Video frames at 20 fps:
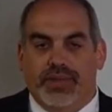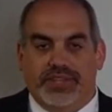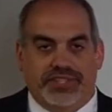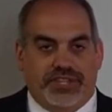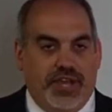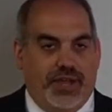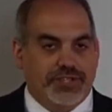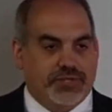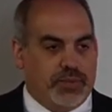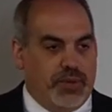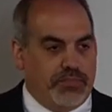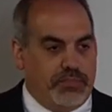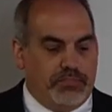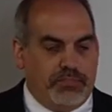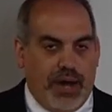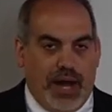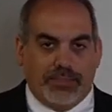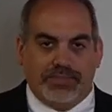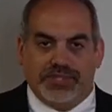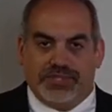This deals with
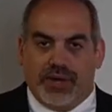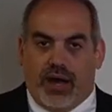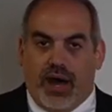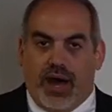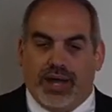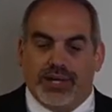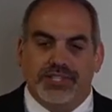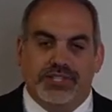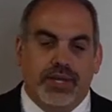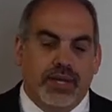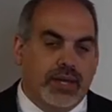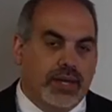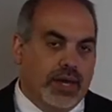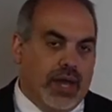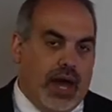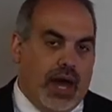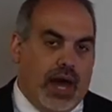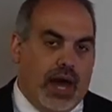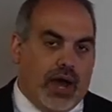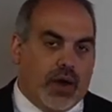bump stocks,
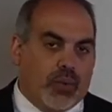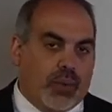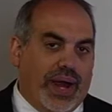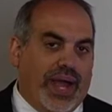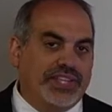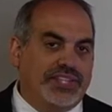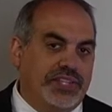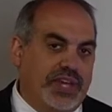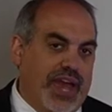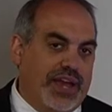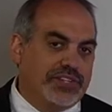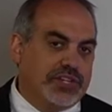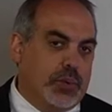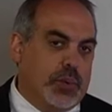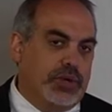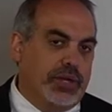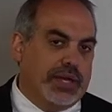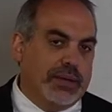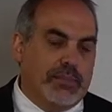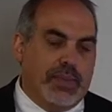uh, raising the age of
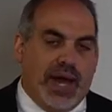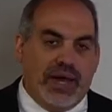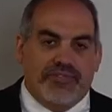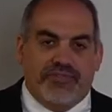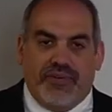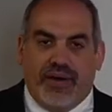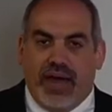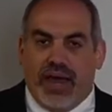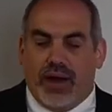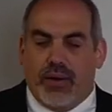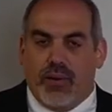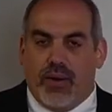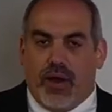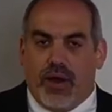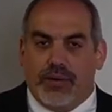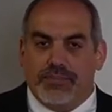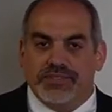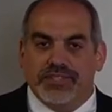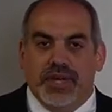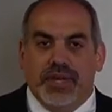when you can buy
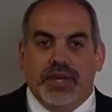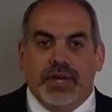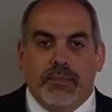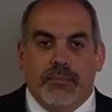firearms,